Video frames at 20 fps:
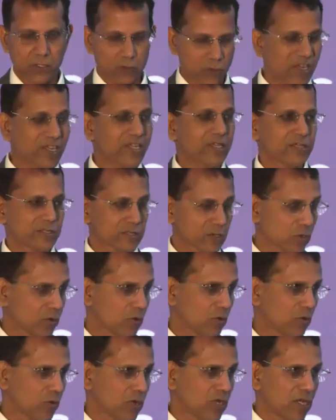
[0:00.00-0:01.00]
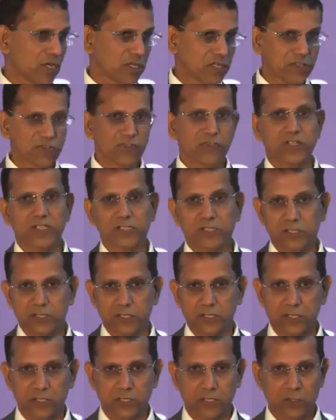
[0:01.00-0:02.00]
or 12 years ago the
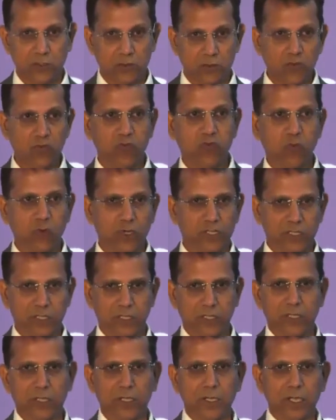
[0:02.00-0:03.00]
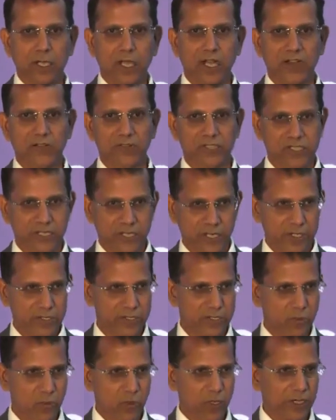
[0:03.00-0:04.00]
first roof water harvesting
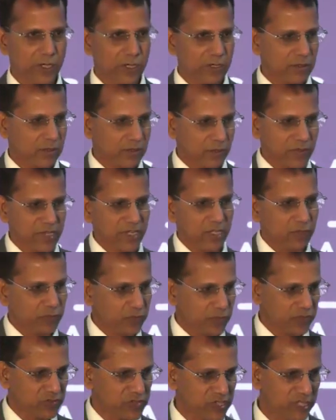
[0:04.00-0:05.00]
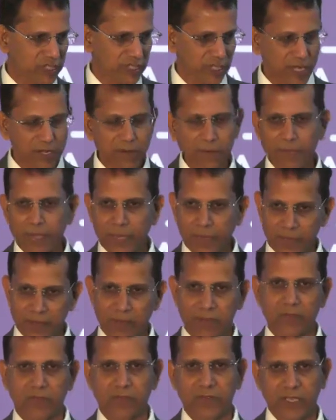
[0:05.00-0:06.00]
reservoir. Many of you have seen that.
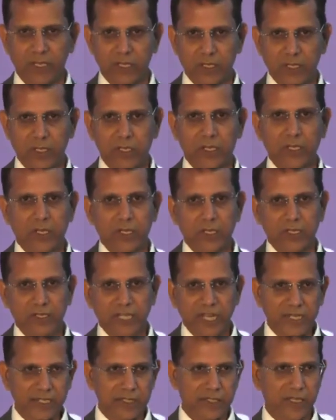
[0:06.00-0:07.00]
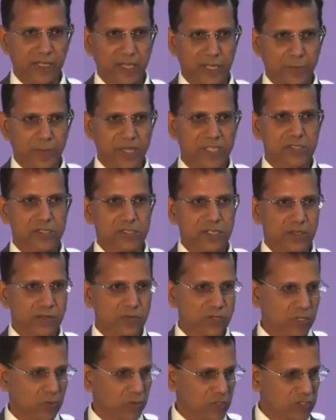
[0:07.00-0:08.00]
The capacity
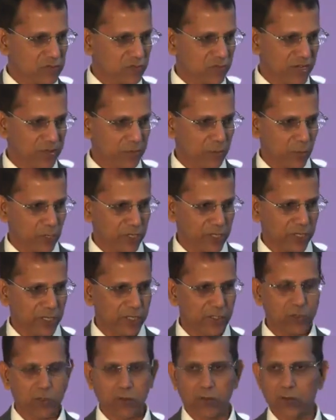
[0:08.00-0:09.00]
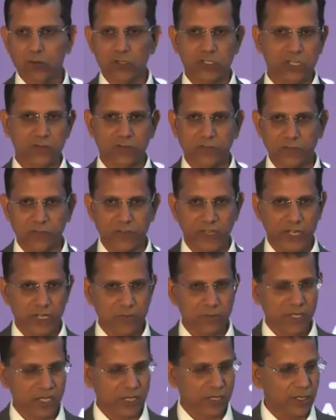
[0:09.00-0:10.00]
of that was 5.8 crores or
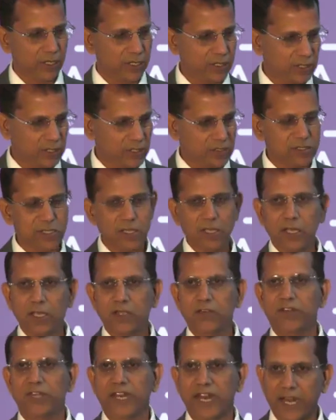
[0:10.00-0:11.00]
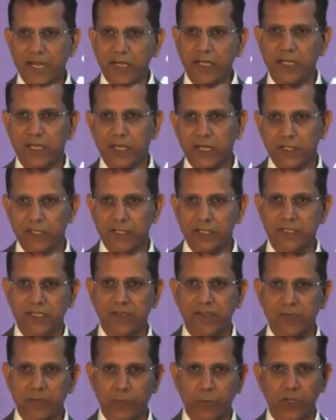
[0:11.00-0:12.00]
58 million liters. We are adding another
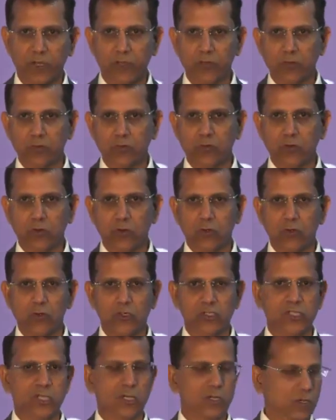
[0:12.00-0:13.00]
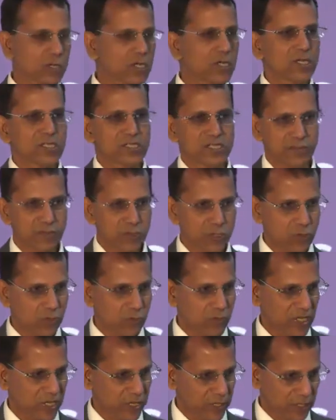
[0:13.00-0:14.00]
7.2 crores or
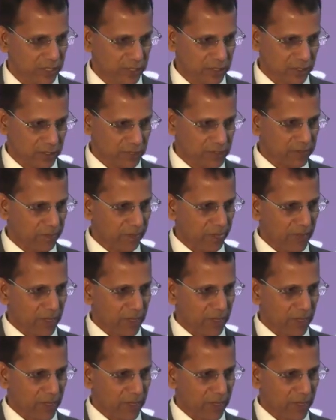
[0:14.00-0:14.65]
72 million liters.